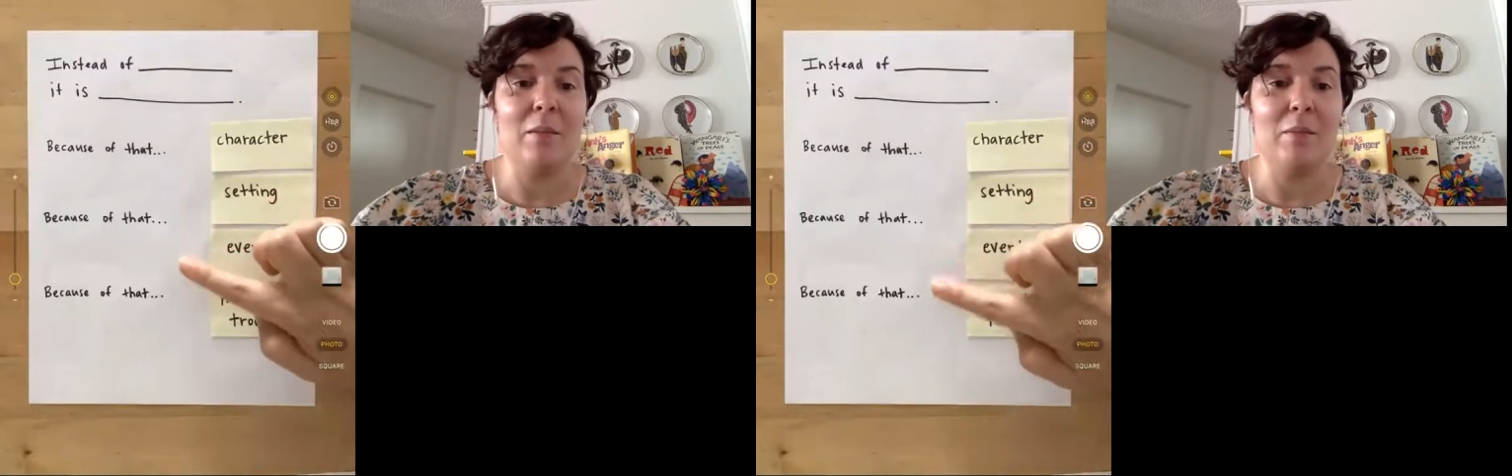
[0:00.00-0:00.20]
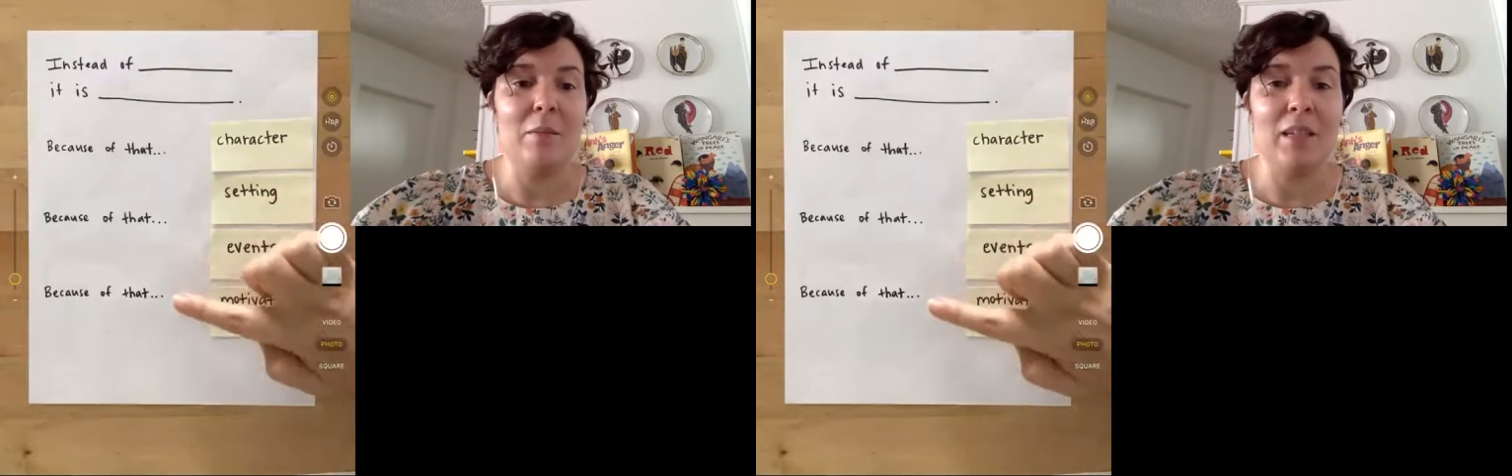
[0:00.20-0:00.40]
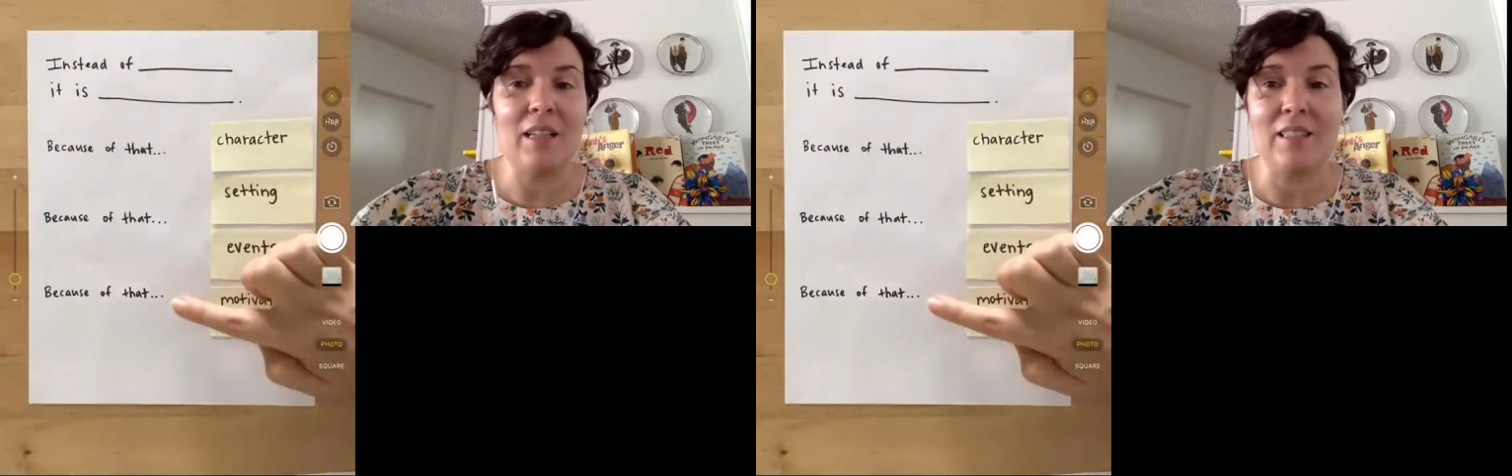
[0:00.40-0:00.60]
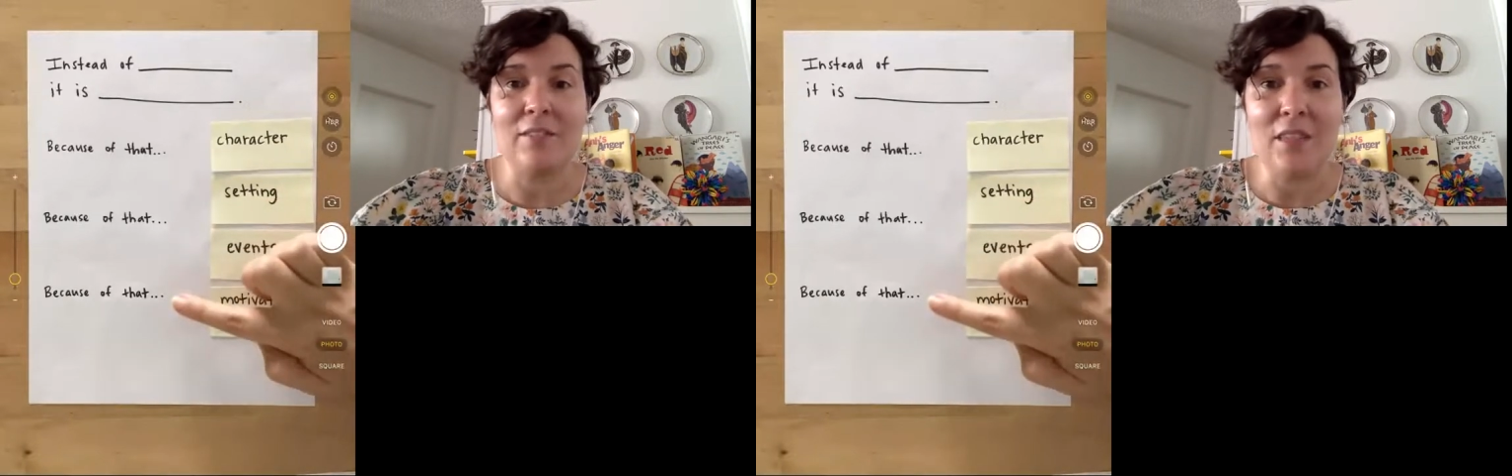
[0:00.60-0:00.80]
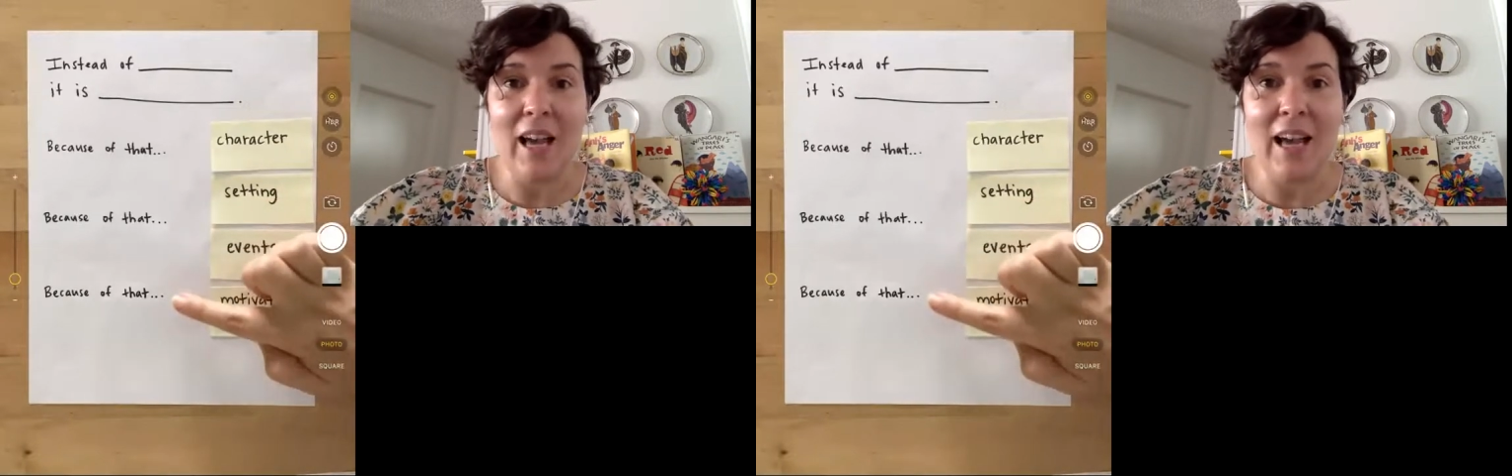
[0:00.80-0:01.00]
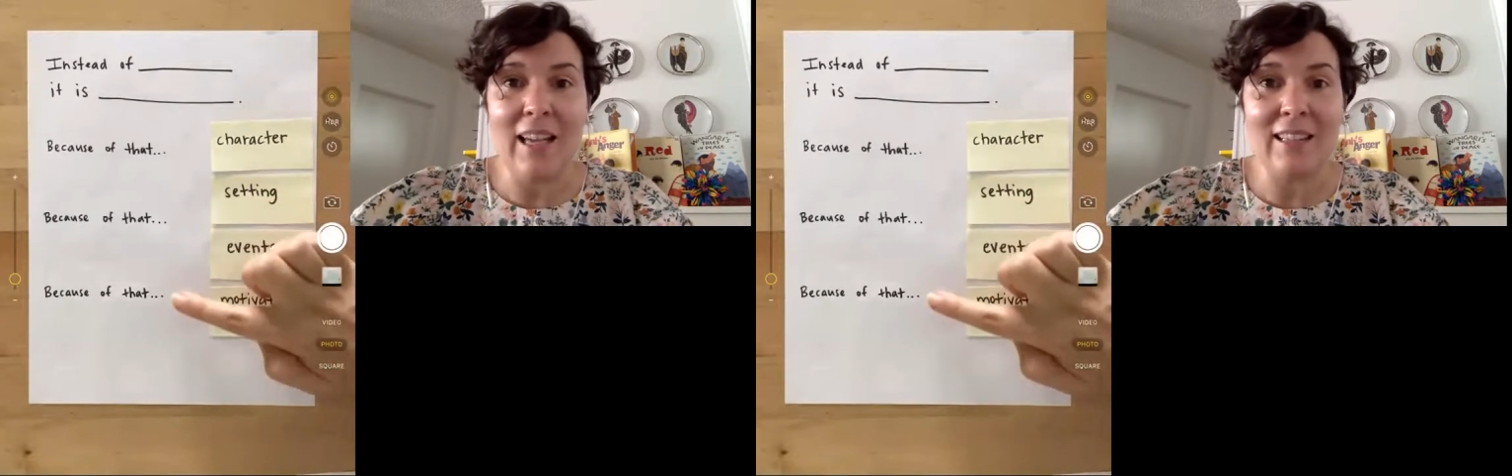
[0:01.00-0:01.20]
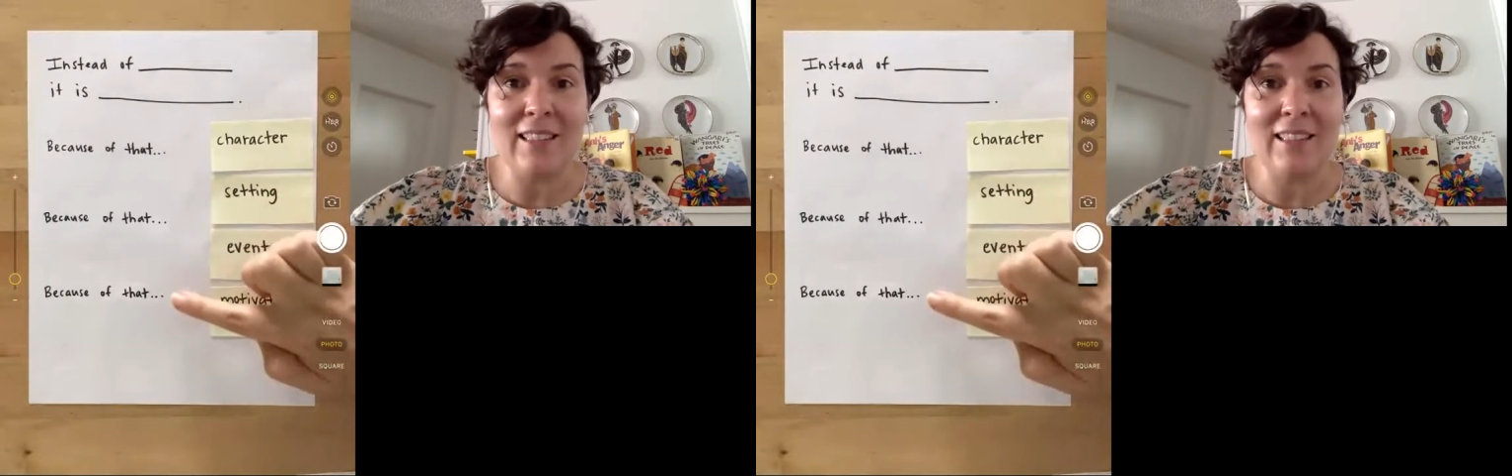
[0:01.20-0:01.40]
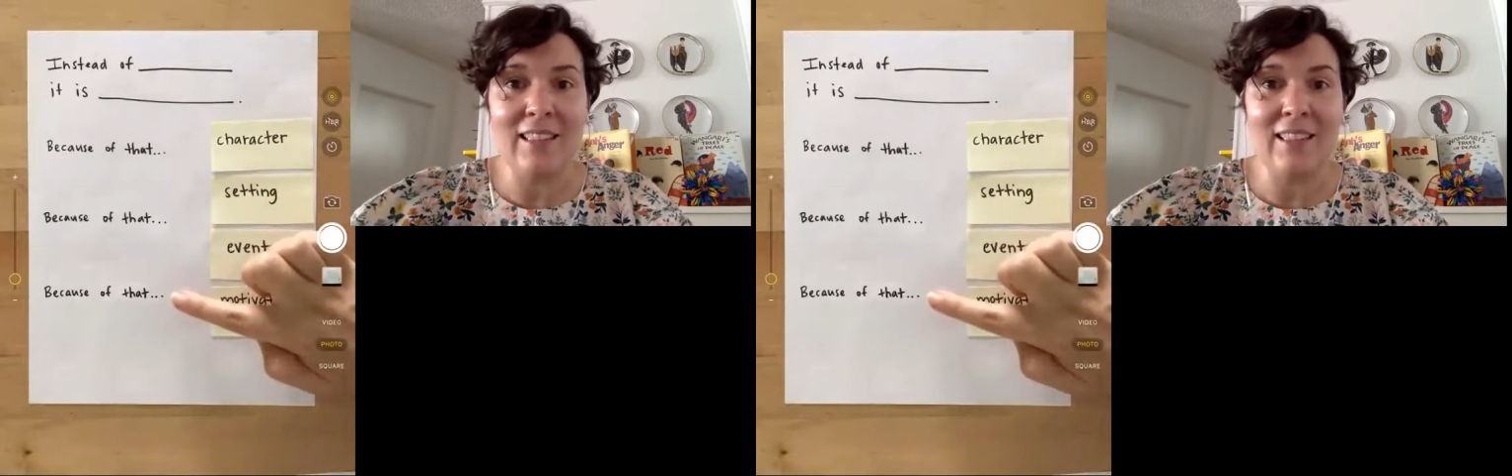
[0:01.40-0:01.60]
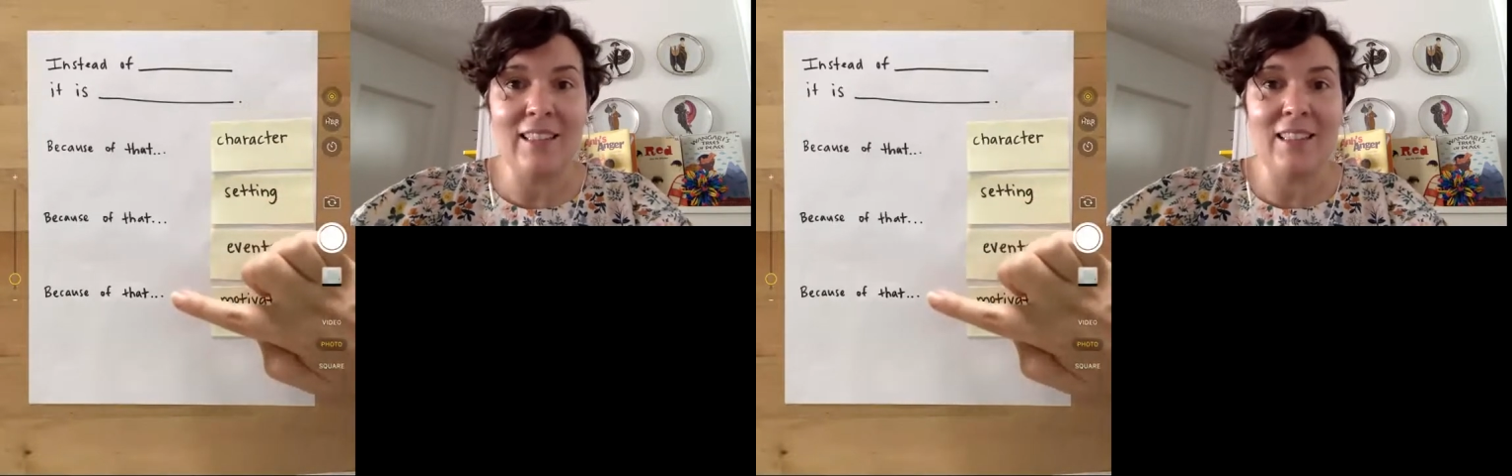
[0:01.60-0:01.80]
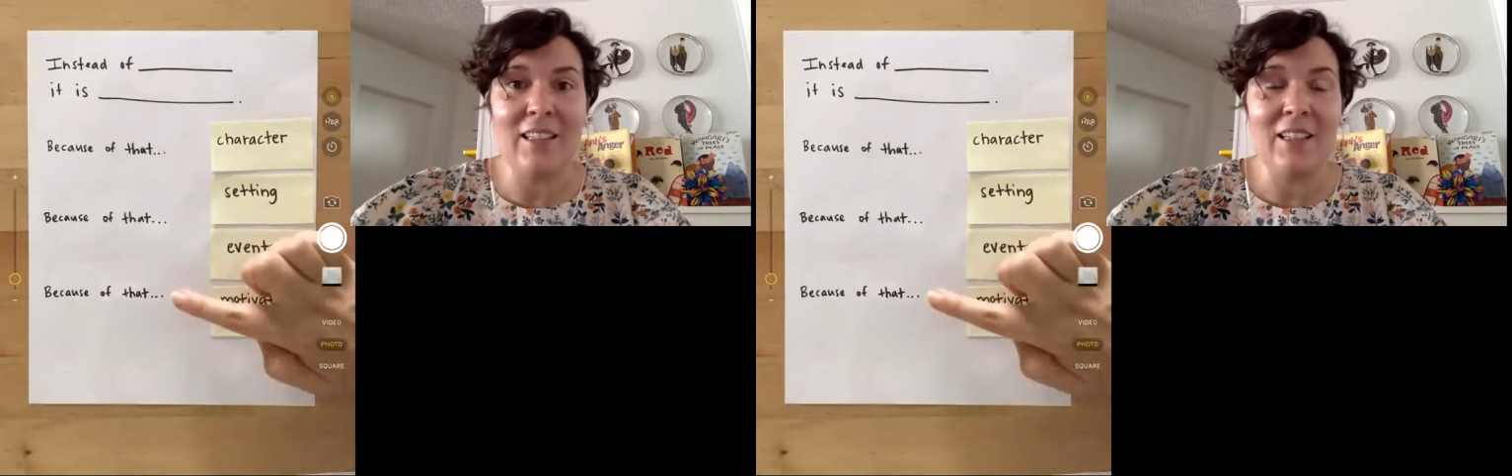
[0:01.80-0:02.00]
Because of that,
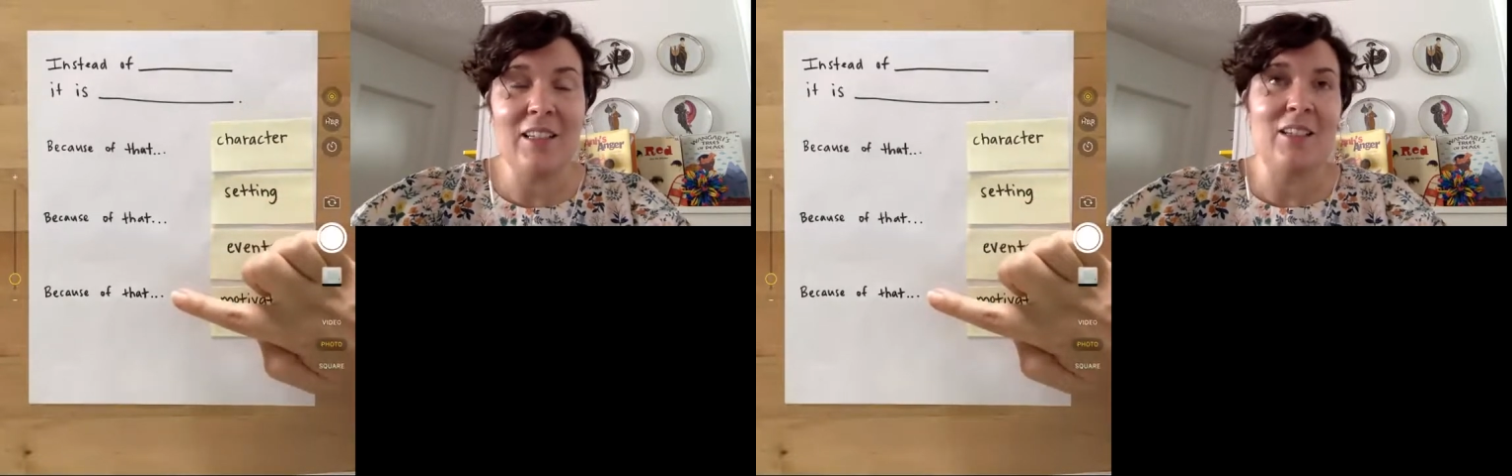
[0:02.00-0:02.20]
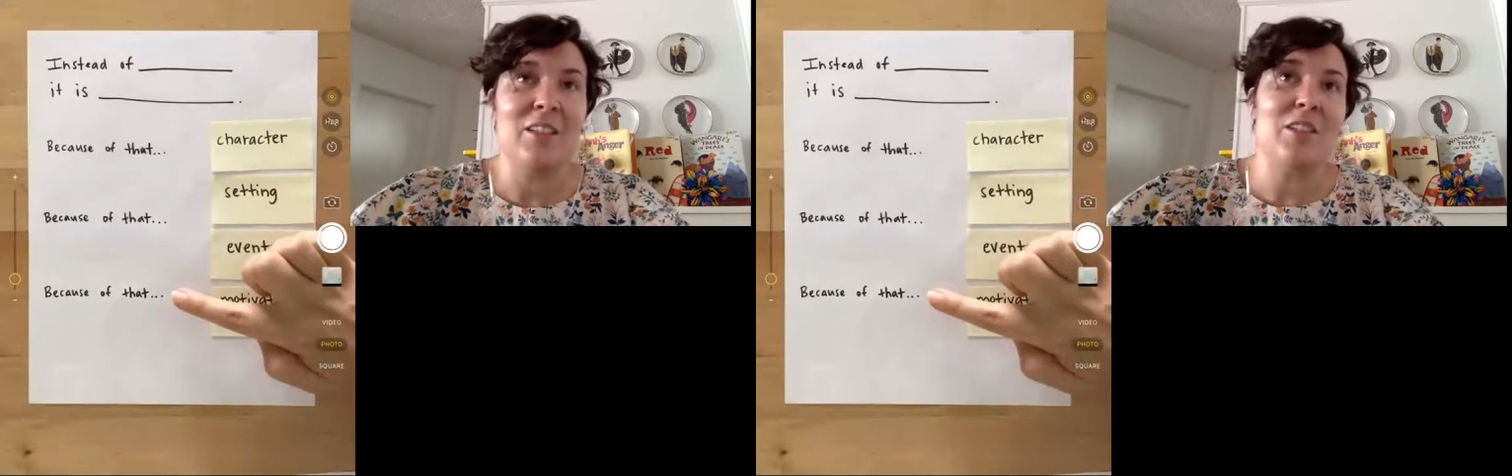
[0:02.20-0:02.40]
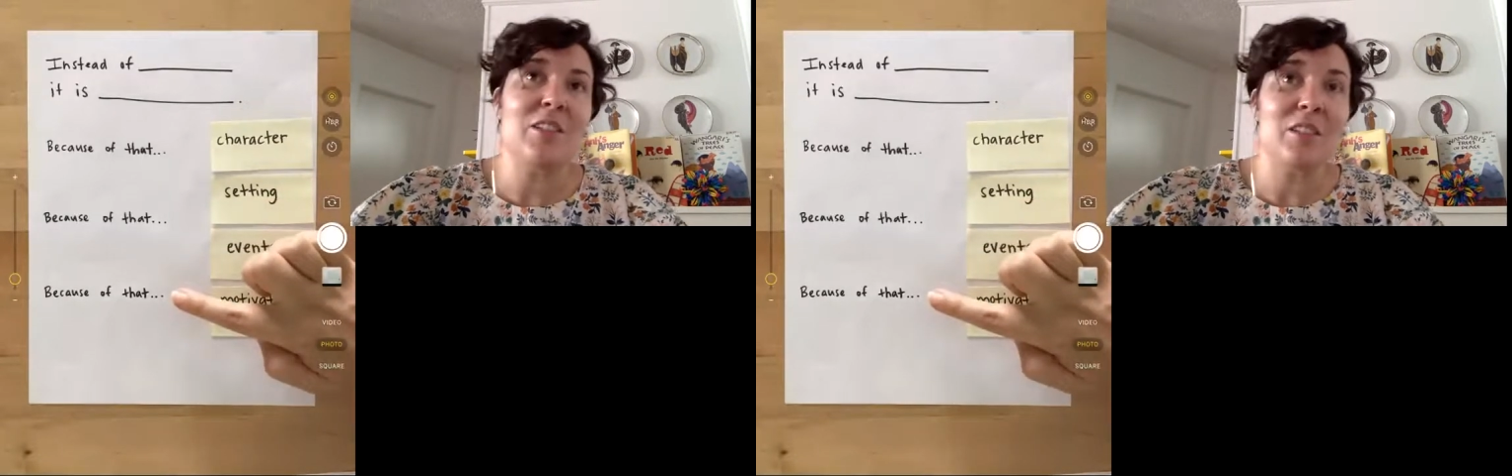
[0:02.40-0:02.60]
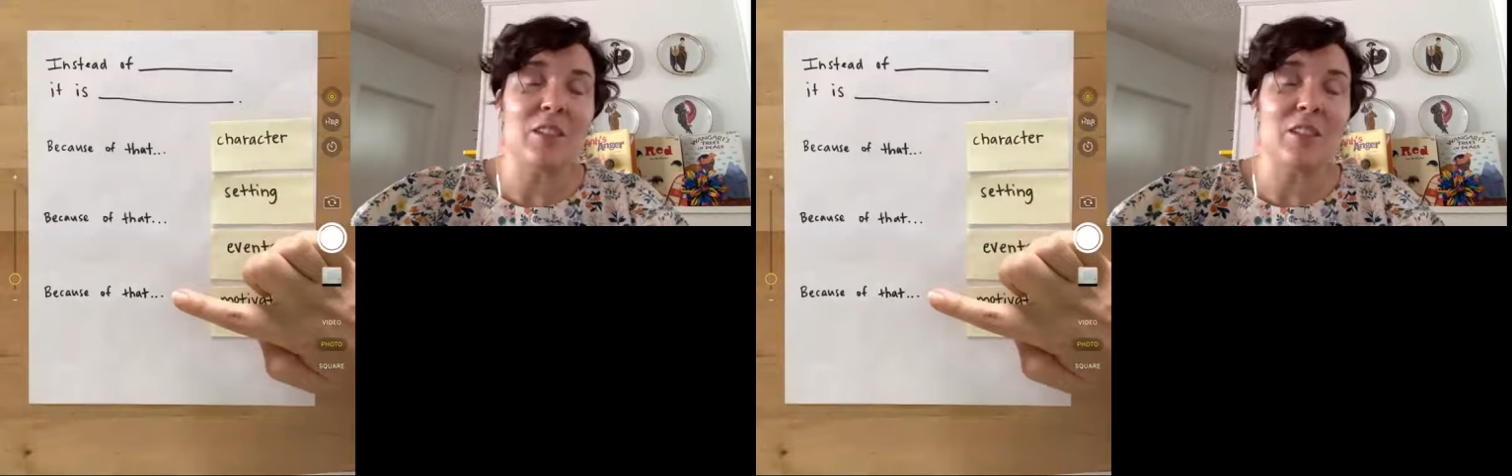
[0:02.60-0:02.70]
she's